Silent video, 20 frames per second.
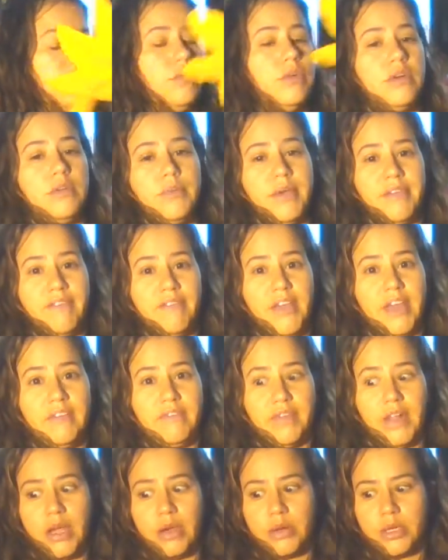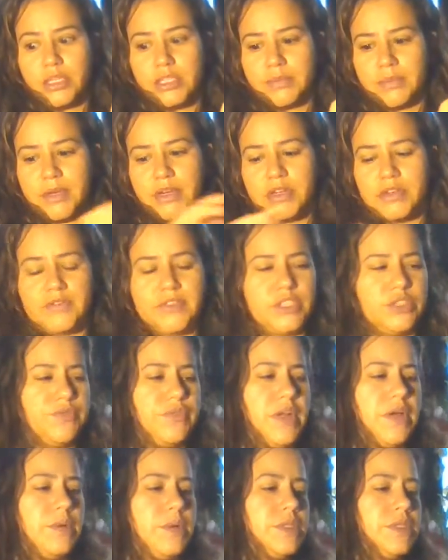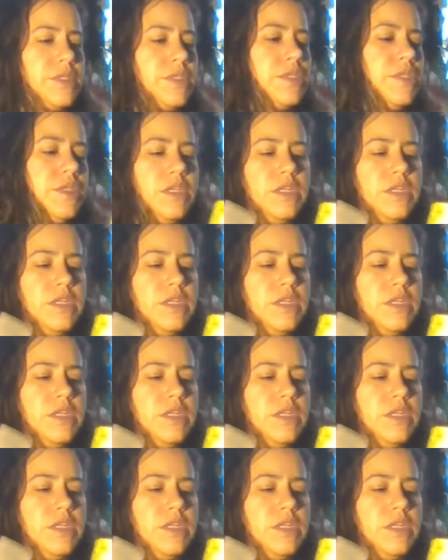Well, my fake flowers, my artificial flowers.